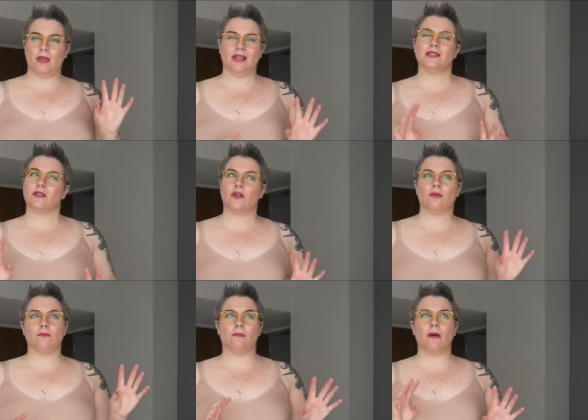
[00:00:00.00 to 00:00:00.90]
it's a
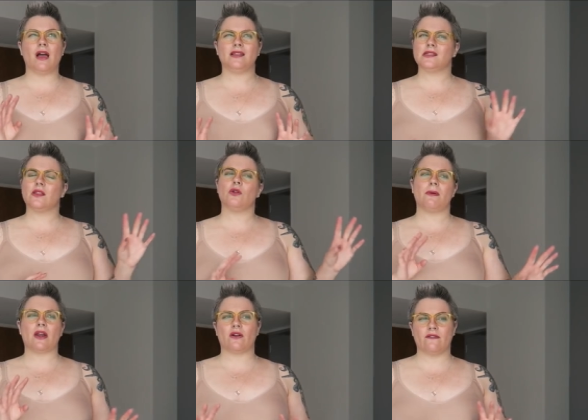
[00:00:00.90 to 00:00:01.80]
little it's a little
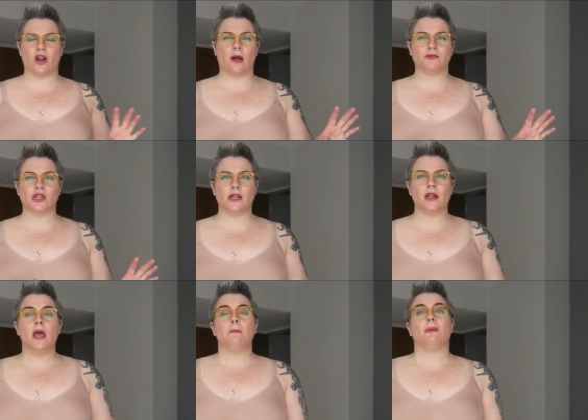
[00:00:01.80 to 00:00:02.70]
better of an
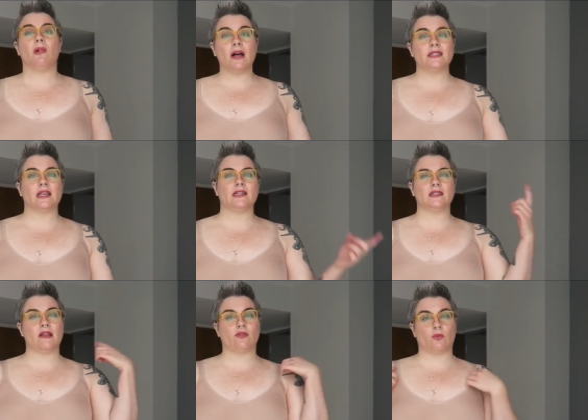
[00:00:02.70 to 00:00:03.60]
option plus it
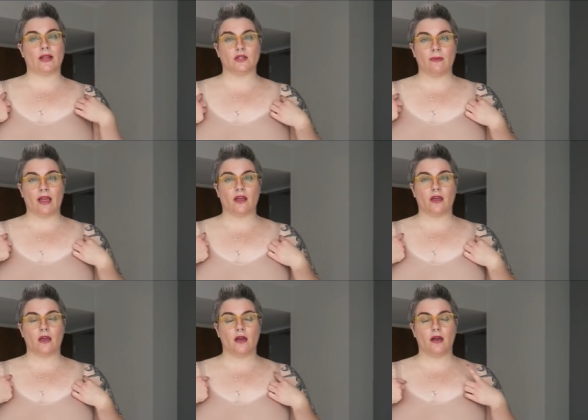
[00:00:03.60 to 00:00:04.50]
doesn't have the razorback
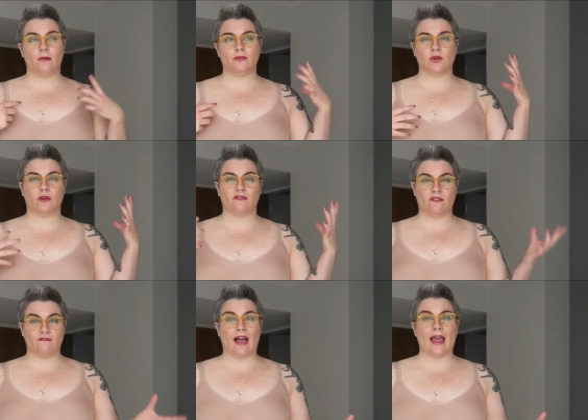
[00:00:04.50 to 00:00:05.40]
um, sort of
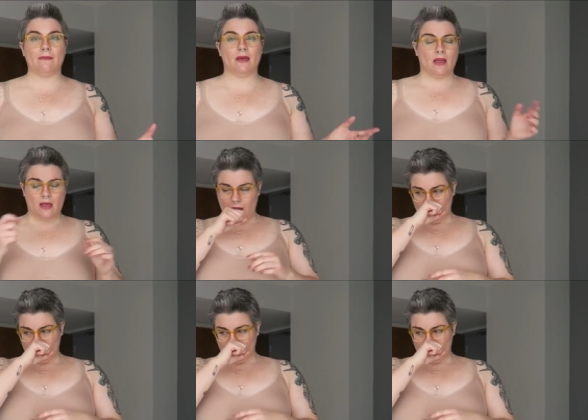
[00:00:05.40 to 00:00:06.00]
vibe